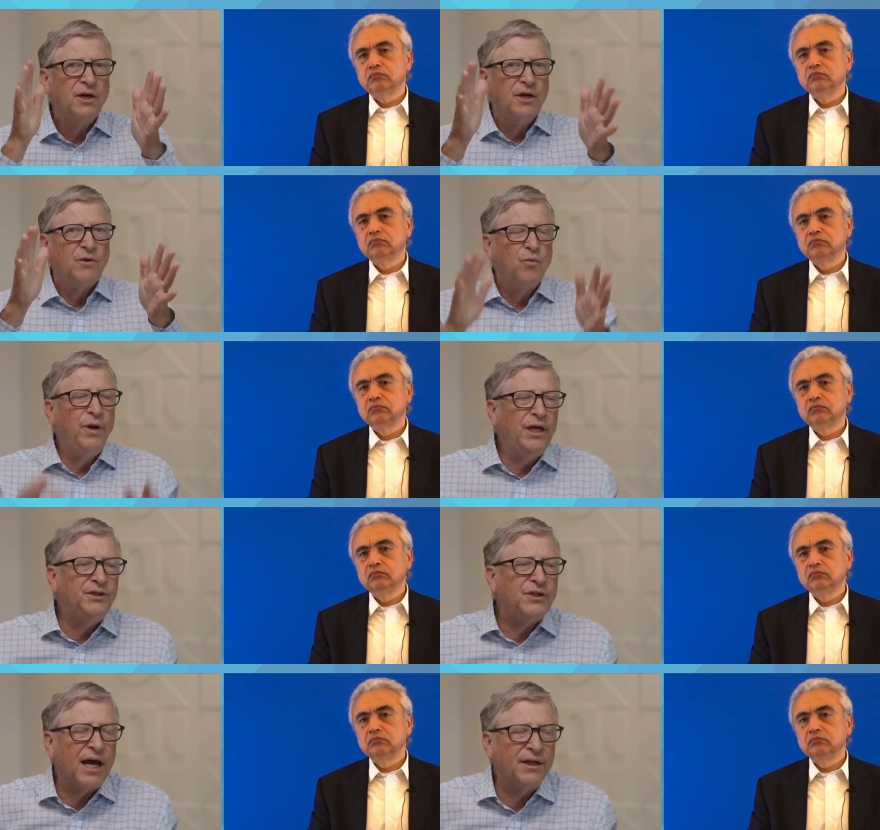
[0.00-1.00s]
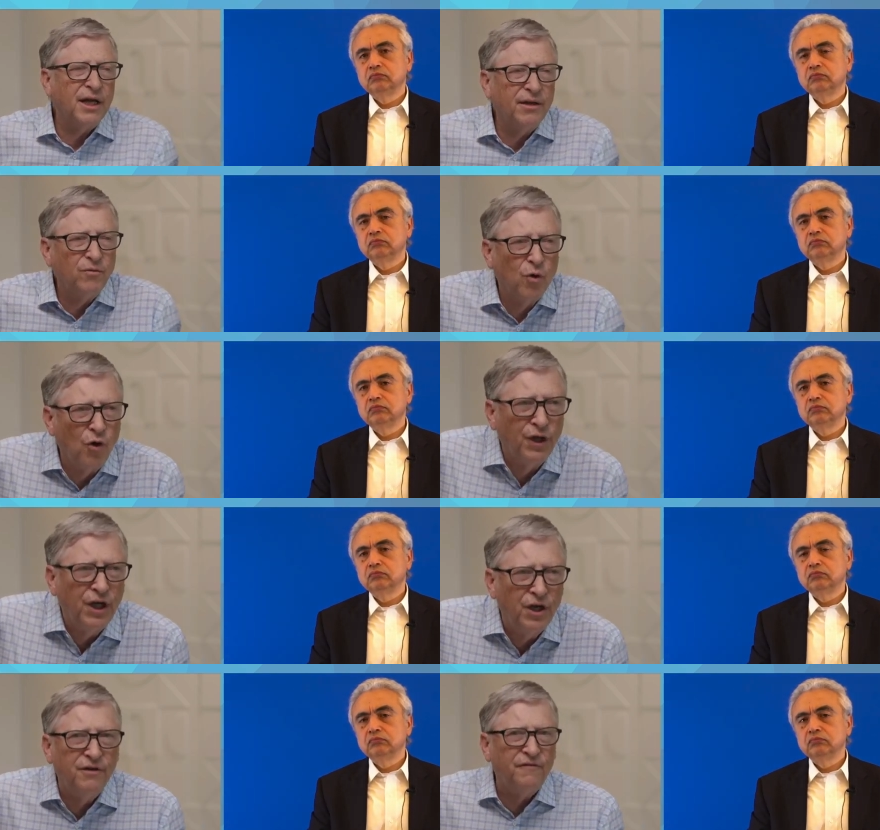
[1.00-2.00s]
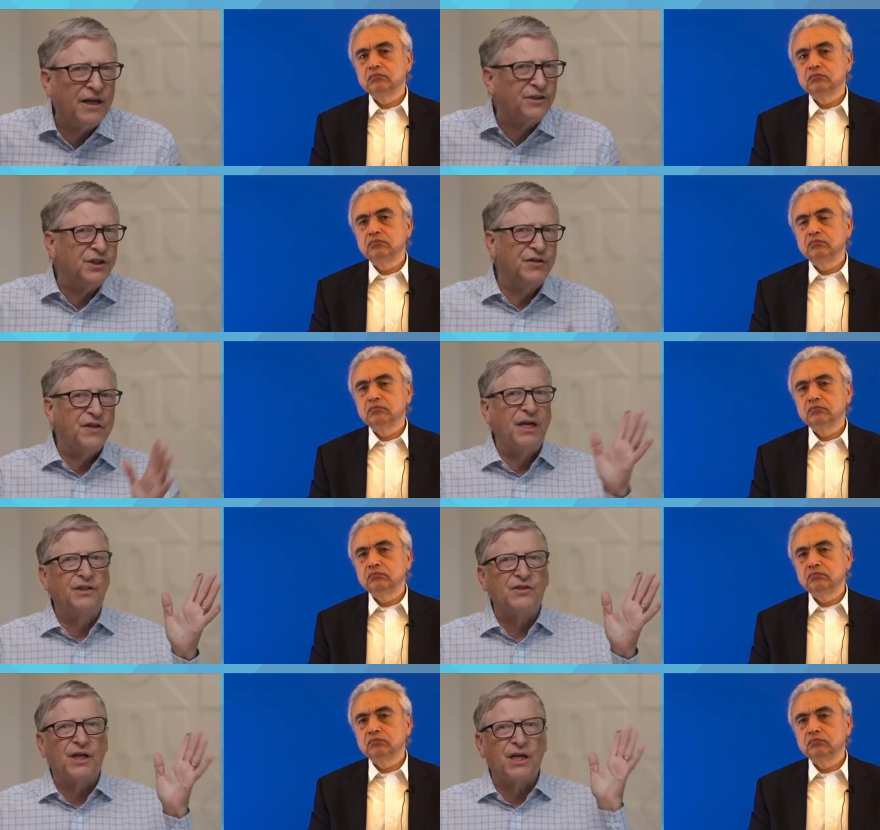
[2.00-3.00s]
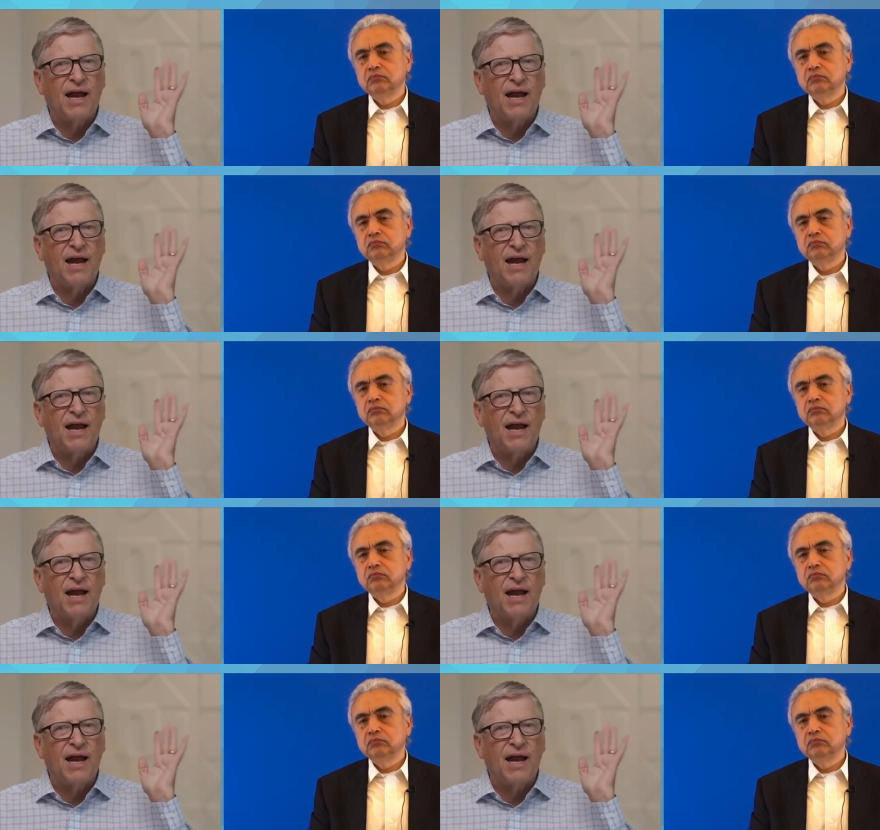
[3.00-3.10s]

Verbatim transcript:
Speaker 1: we said that we're only going to invest in things that can have a